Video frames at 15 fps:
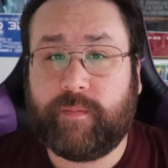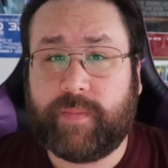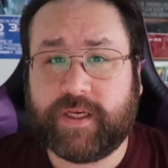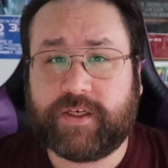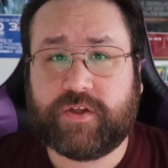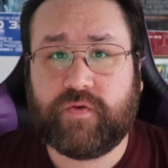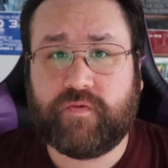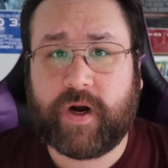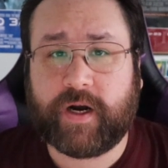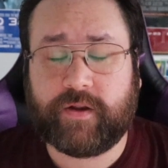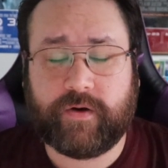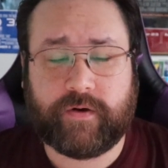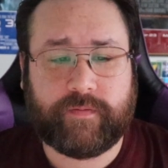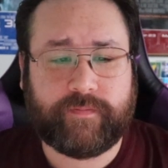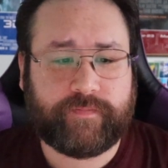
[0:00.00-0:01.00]
Best
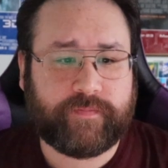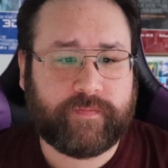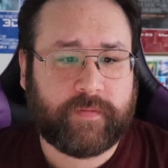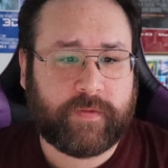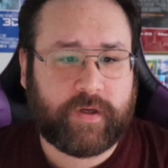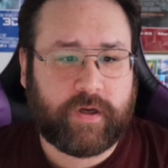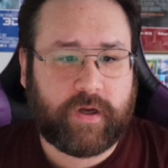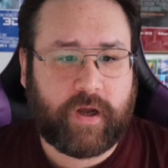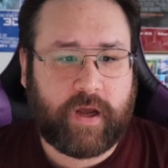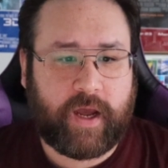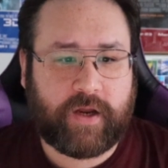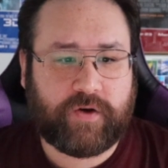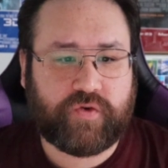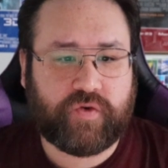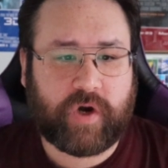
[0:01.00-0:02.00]
Director,
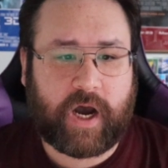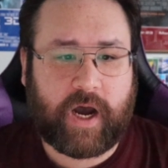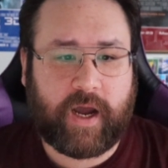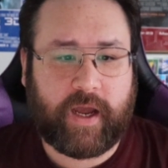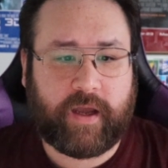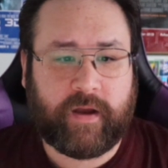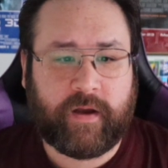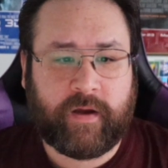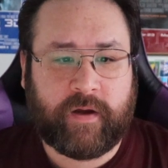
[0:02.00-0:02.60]
Andrew High